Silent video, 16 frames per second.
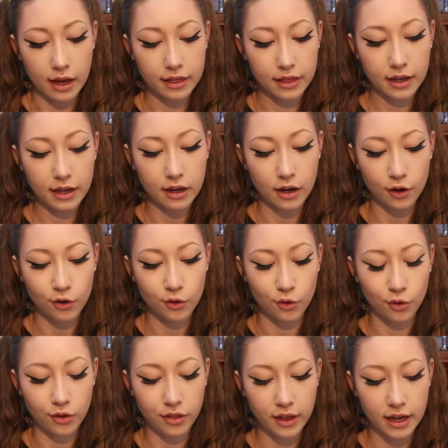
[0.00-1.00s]
I think a
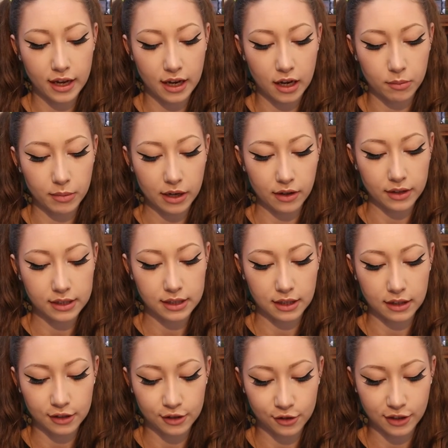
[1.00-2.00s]
cool thing about this
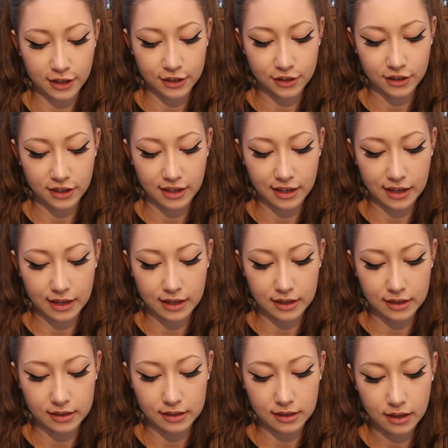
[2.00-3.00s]
illustration
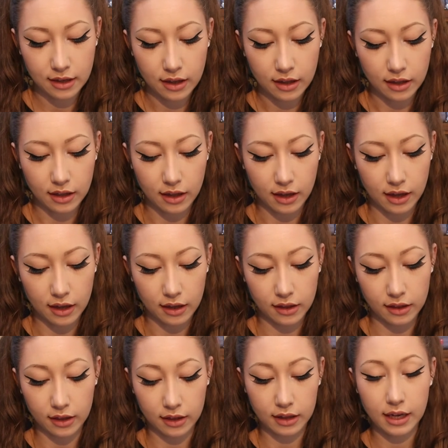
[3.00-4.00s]
is
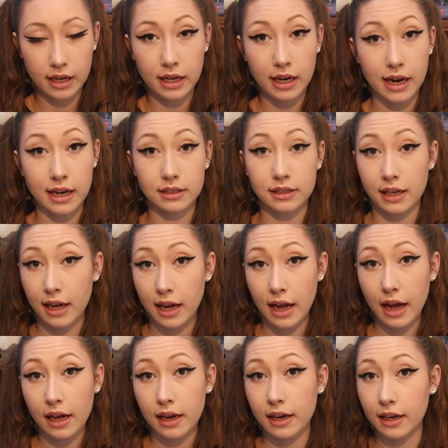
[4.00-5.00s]
that the lady has a
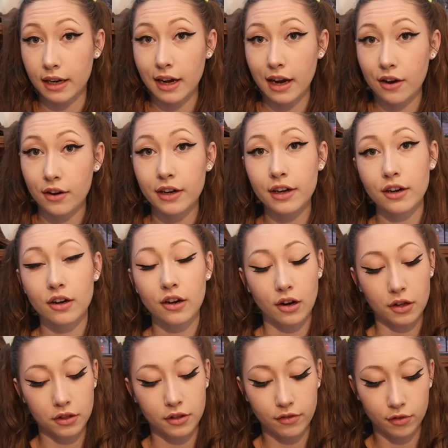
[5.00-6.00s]
cat and a carrier
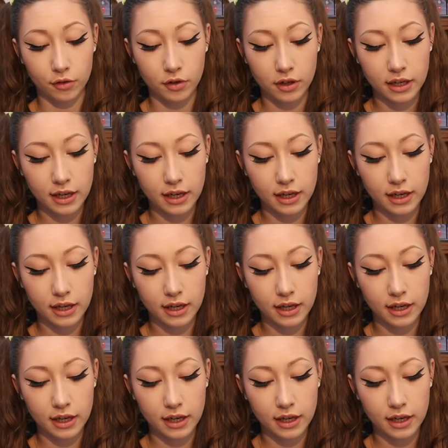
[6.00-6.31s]
on the floor